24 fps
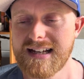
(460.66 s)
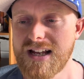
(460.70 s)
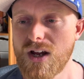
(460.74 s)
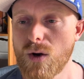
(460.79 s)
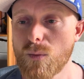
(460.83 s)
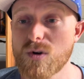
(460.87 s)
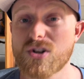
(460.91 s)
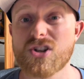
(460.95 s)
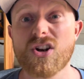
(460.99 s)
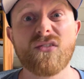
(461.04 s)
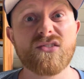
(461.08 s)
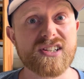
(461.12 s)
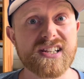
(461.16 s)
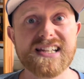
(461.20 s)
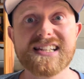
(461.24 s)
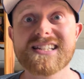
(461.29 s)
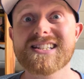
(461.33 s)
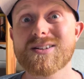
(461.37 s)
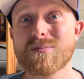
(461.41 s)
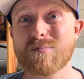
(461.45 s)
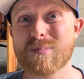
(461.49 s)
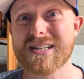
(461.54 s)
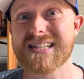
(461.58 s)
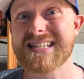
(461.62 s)
which obviously
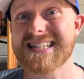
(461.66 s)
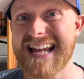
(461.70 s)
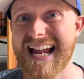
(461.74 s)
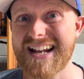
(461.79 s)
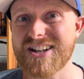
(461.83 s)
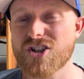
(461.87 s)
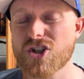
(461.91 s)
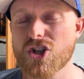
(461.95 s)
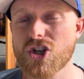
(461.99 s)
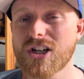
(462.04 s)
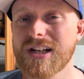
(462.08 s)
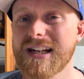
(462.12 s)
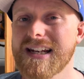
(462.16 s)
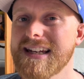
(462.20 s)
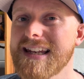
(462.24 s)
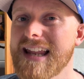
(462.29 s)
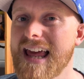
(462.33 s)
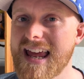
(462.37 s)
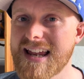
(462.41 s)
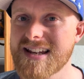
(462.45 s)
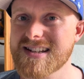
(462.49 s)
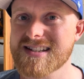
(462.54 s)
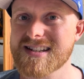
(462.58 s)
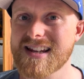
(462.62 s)
is substantially
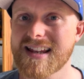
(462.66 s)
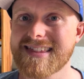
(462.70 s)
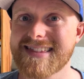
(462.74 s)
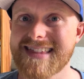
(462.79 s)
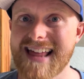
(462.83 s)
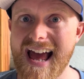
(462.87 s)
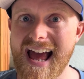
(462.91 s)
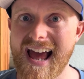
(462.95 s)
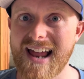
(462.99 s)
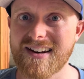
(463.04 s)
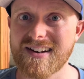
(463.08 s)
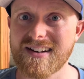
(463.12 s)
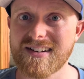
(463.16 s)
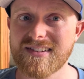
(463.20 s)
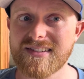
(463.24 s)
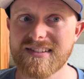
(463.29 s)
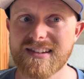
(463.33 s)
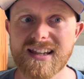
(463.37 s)
less than